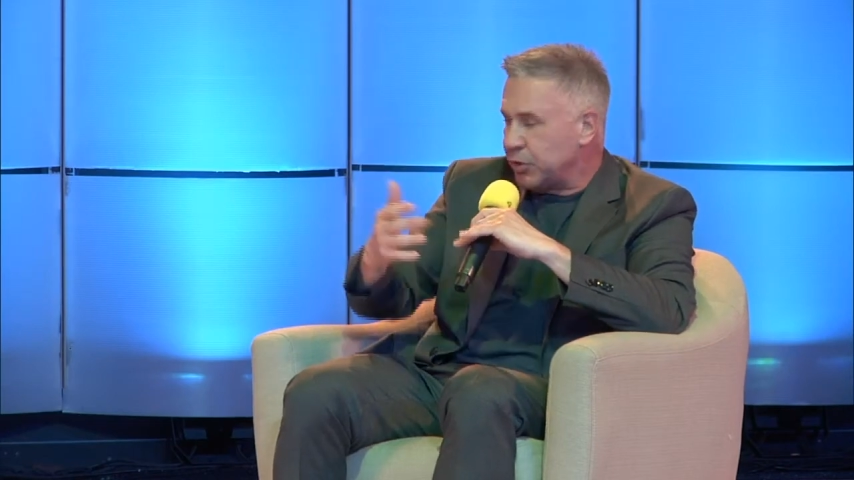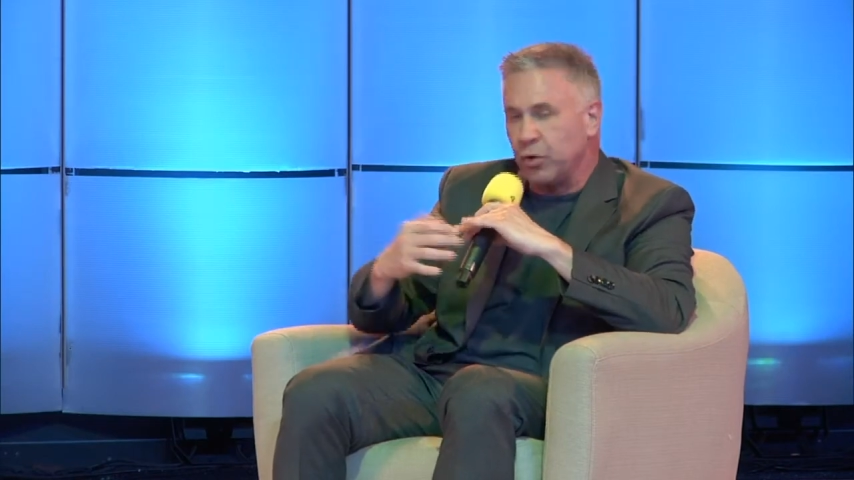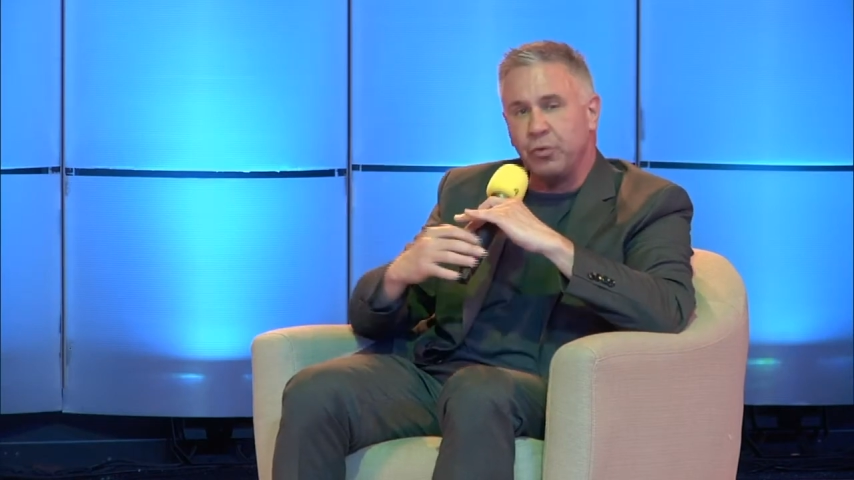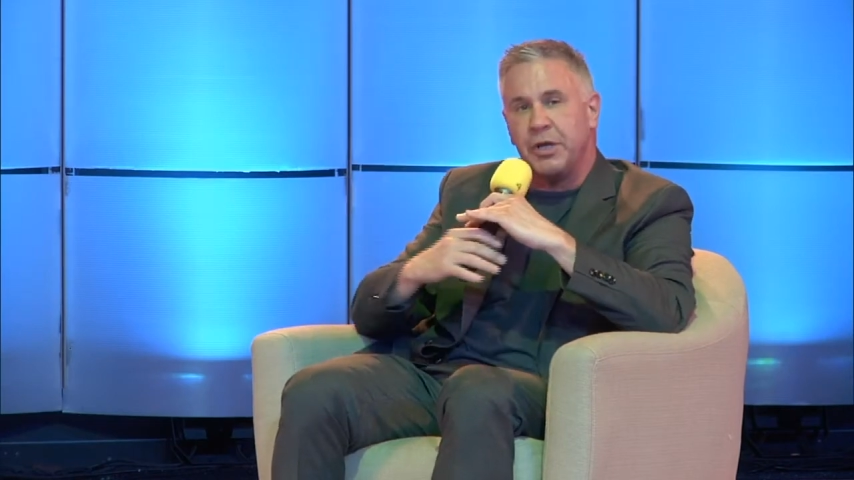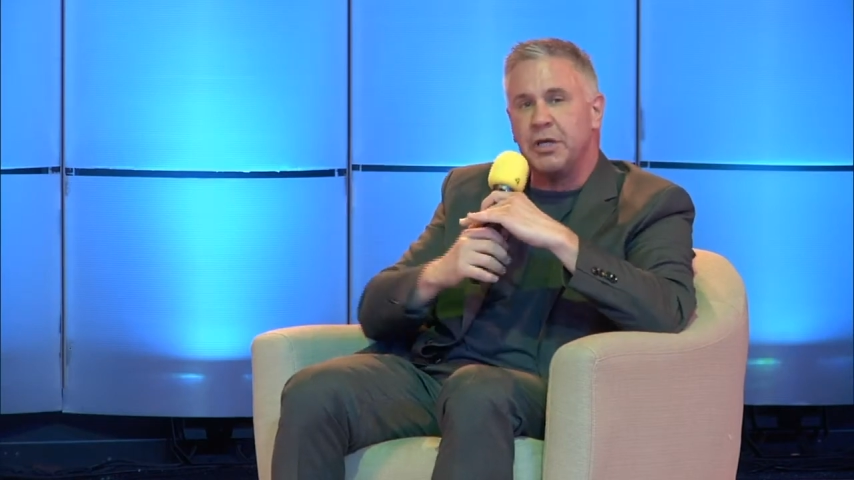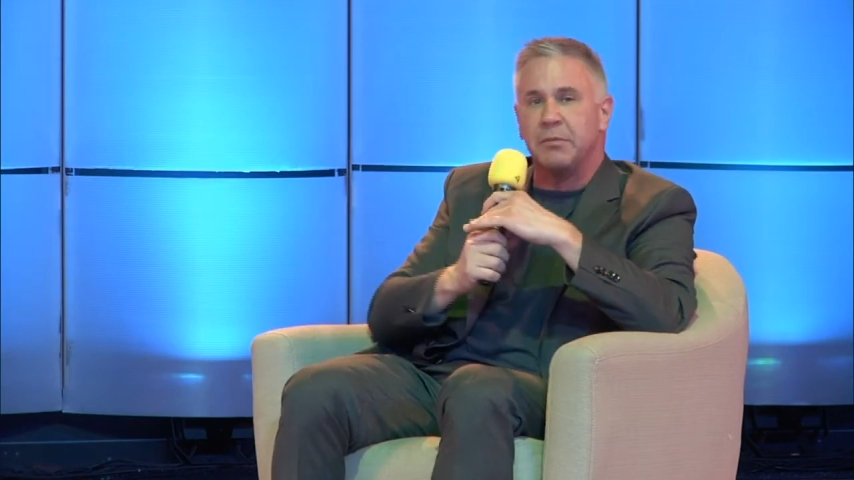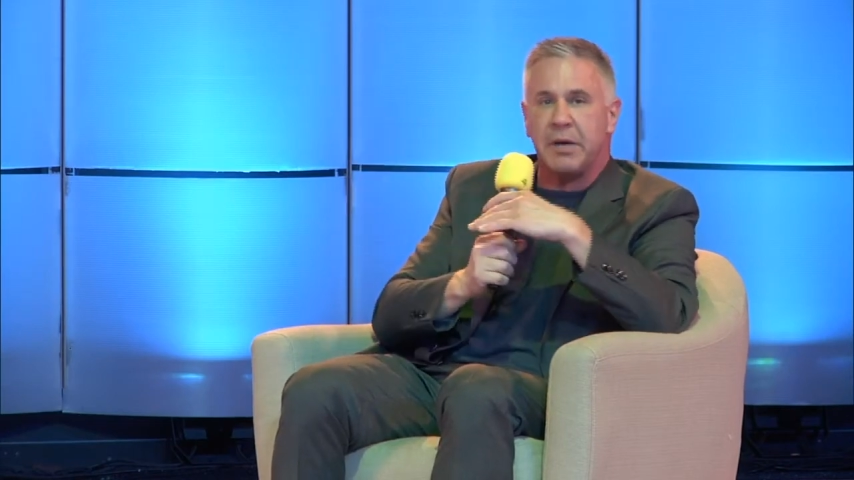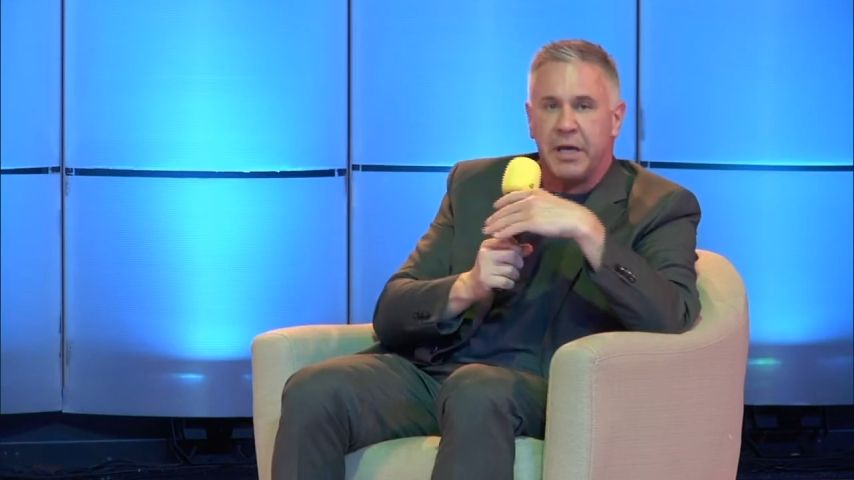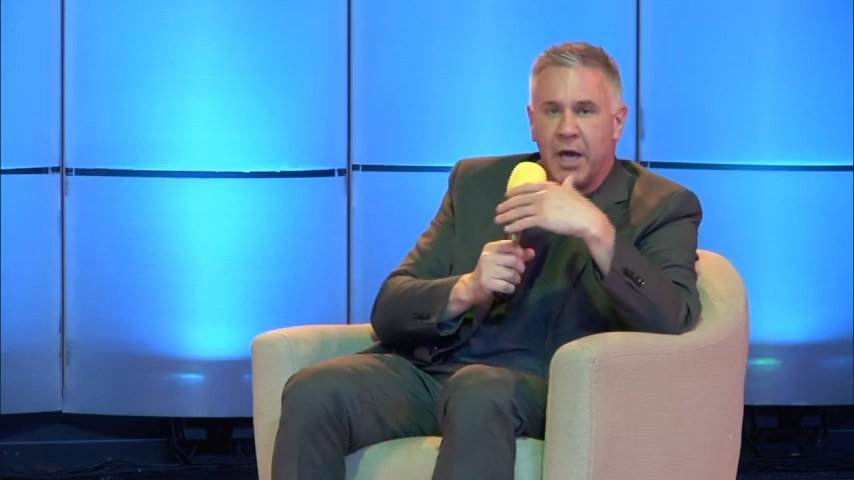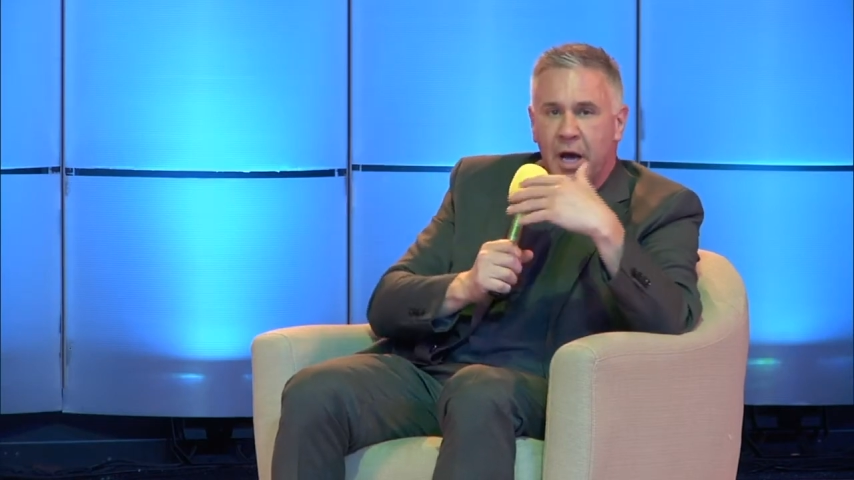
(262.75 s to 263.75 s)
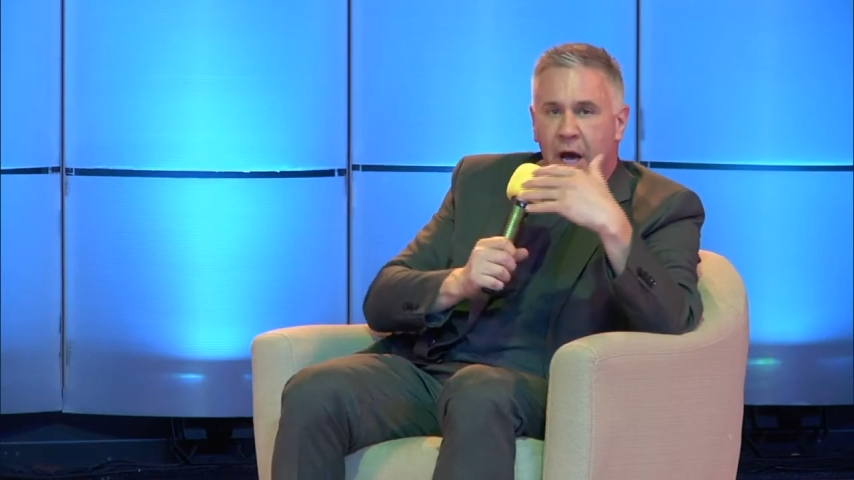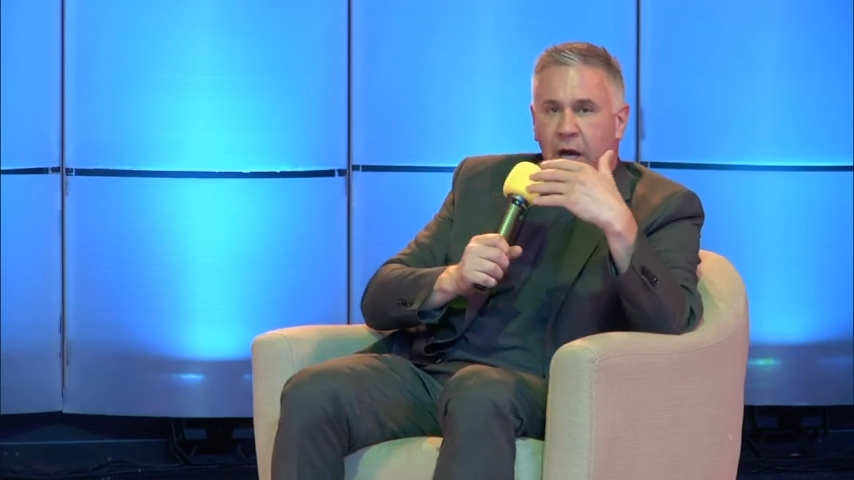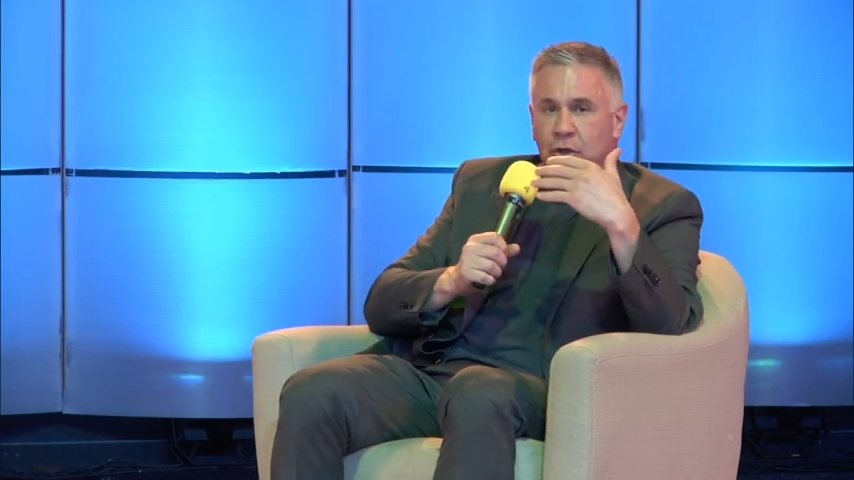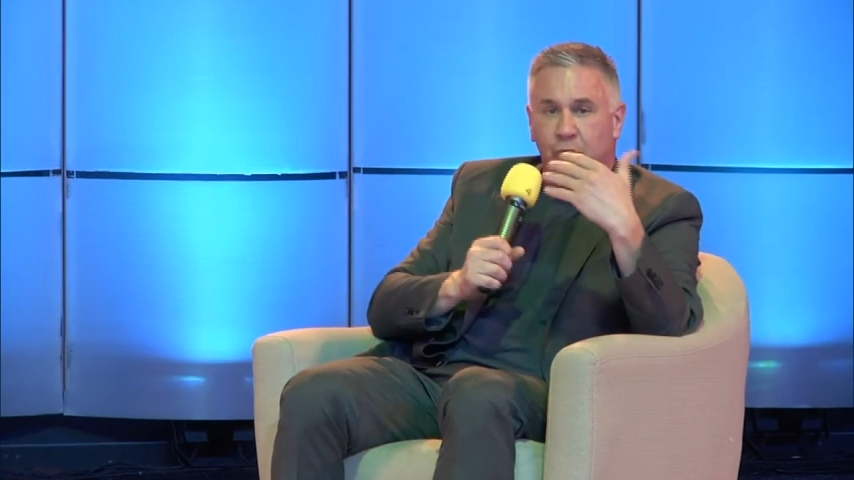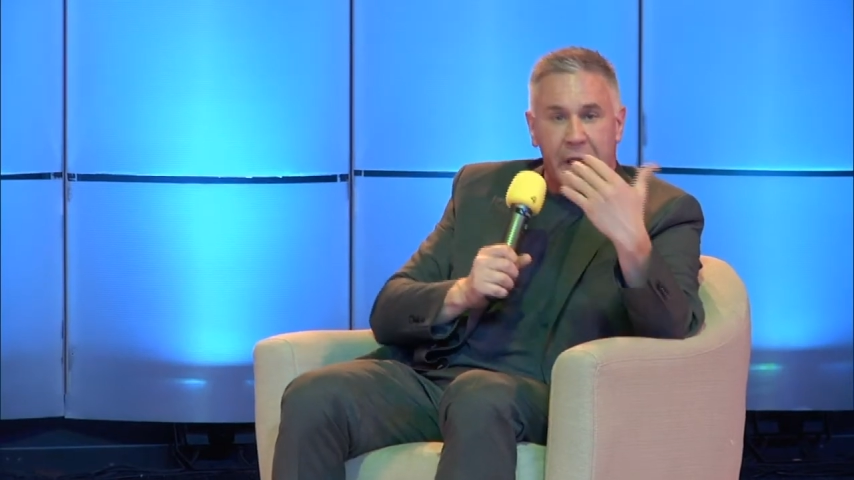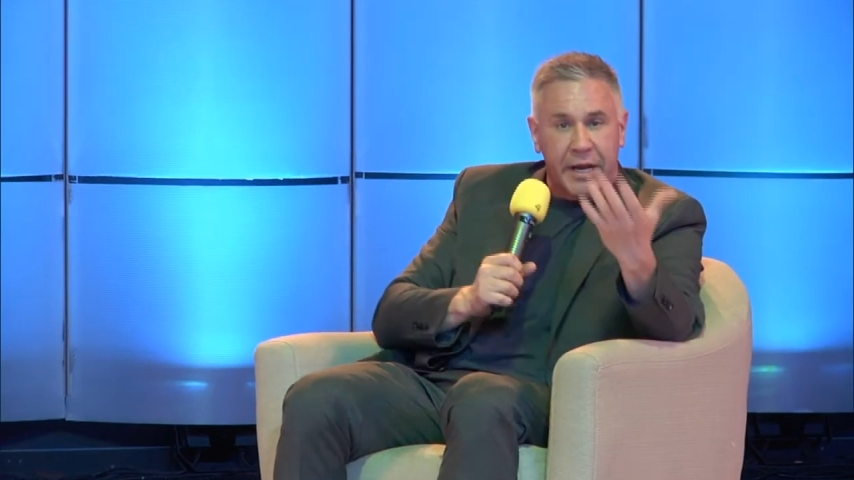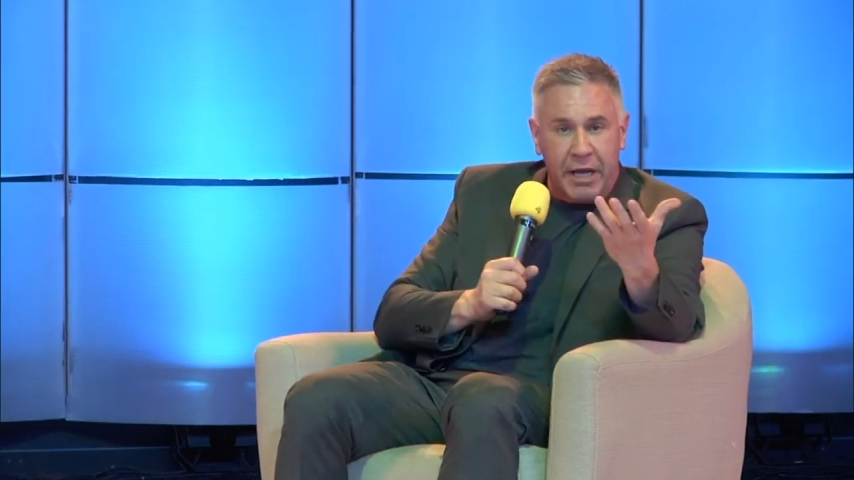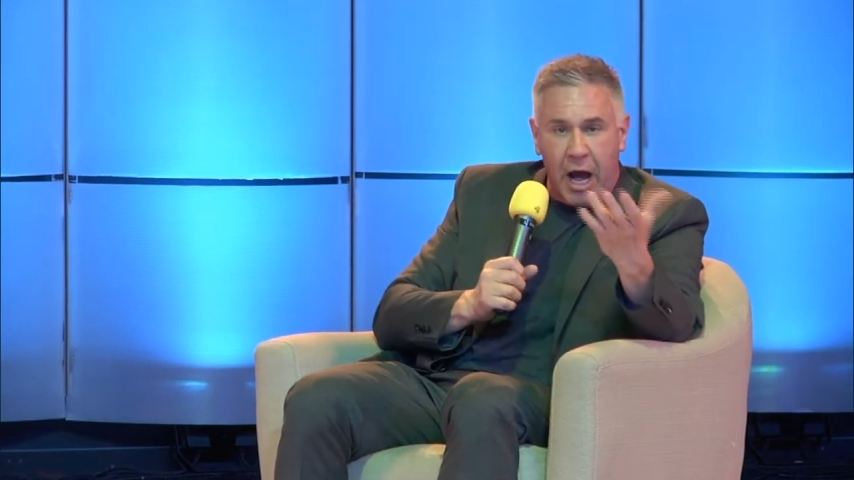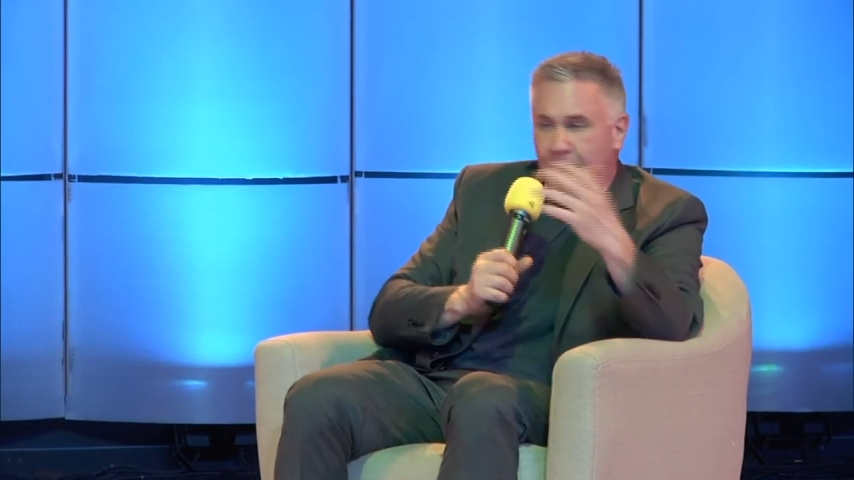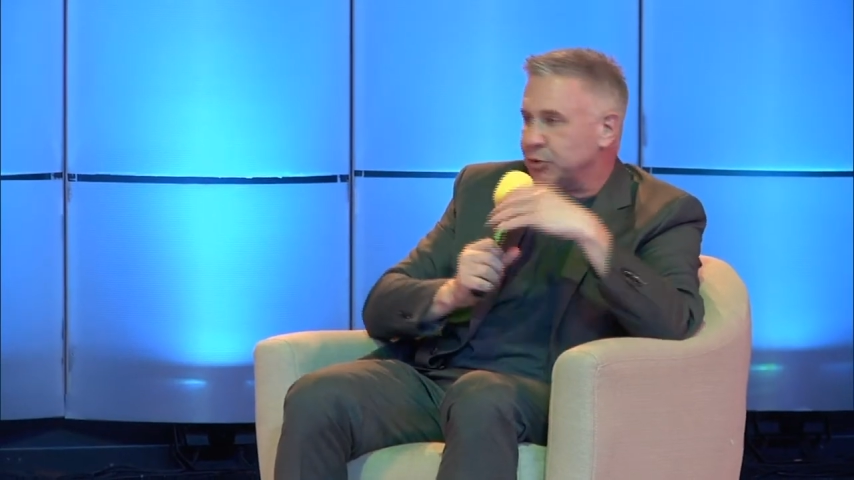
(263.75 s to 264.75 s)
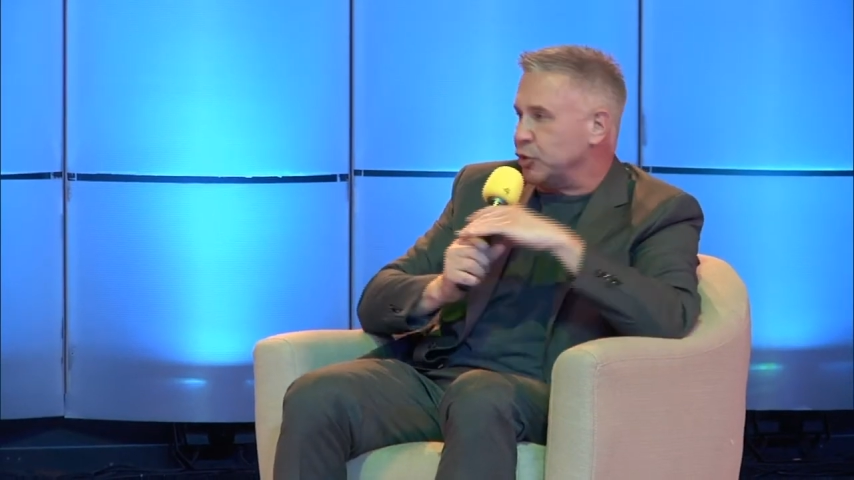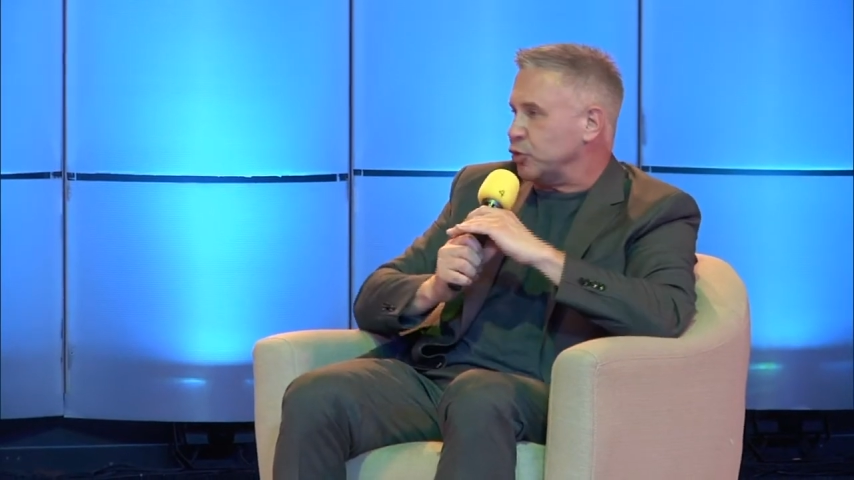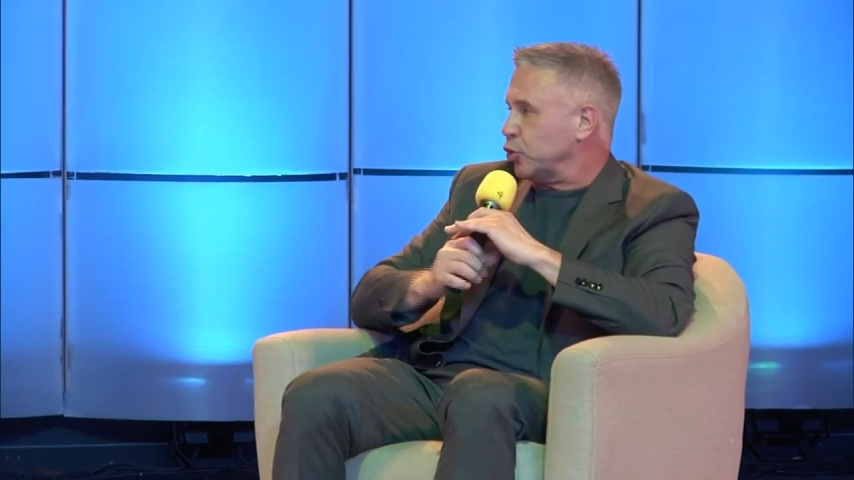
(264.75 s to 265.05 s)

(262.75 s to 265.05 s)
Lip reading: You don't need to be trading options